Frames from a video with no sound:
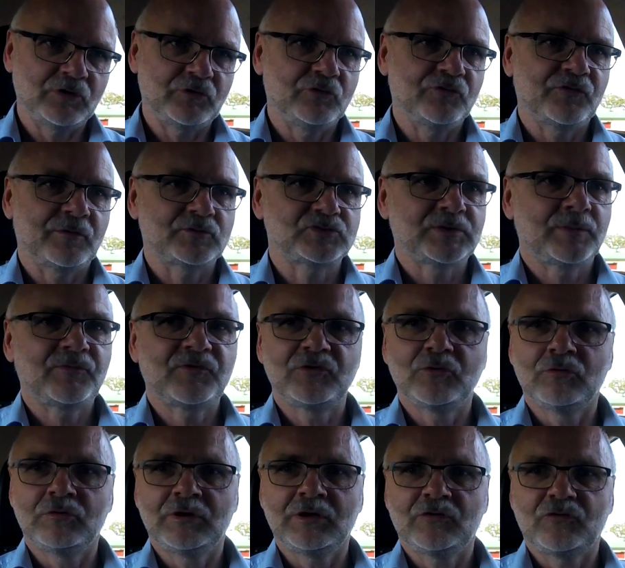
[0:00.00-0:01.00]
to do some chip
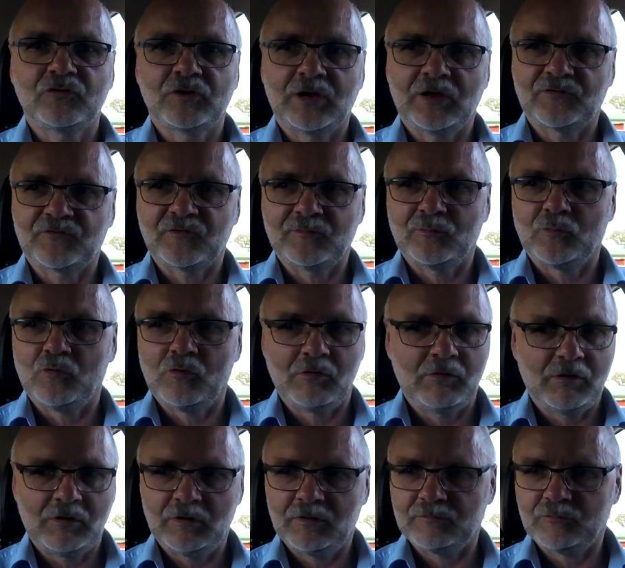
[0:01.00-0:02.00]
tuning to get some
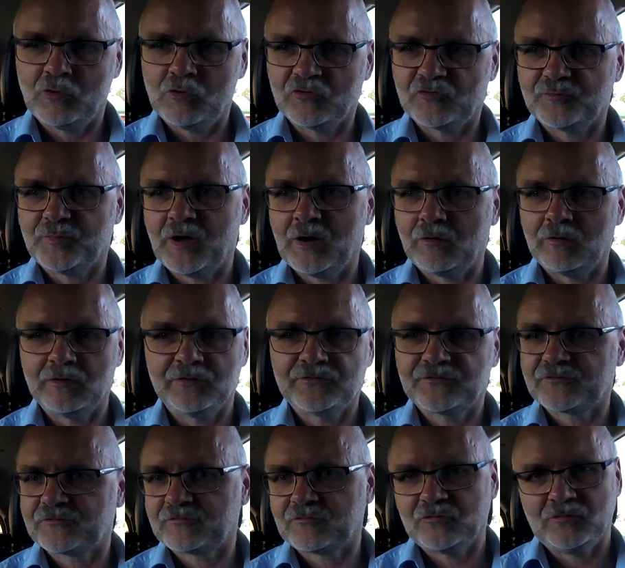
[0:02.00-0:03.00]
more horsepower,
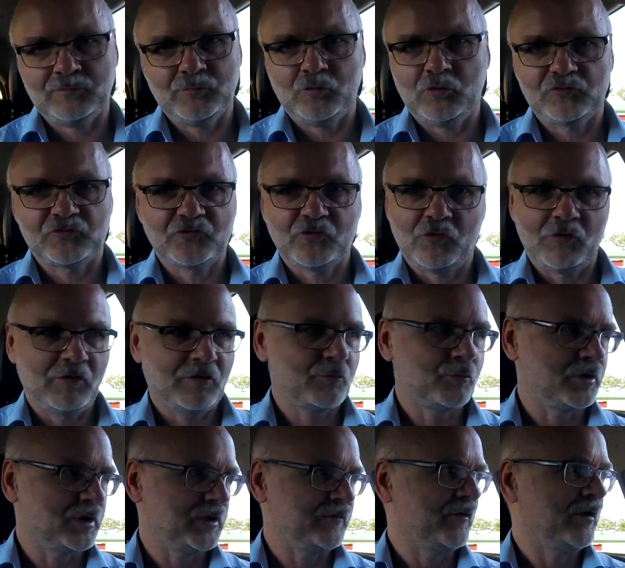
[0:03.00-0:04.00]
some more torque,
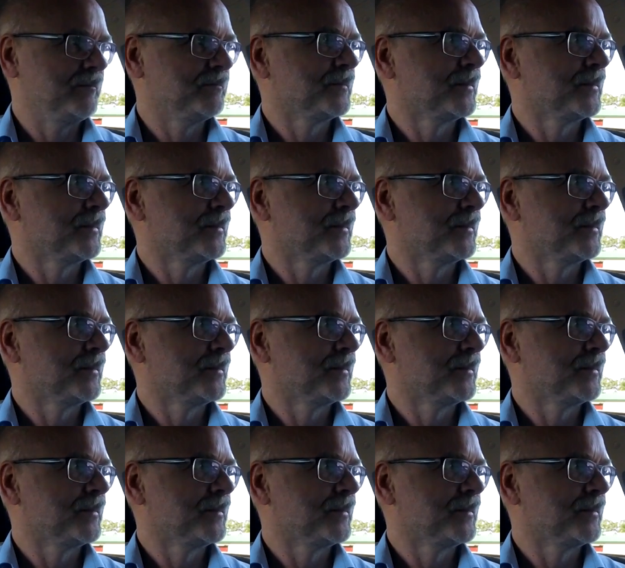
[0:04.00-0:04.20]
whatever.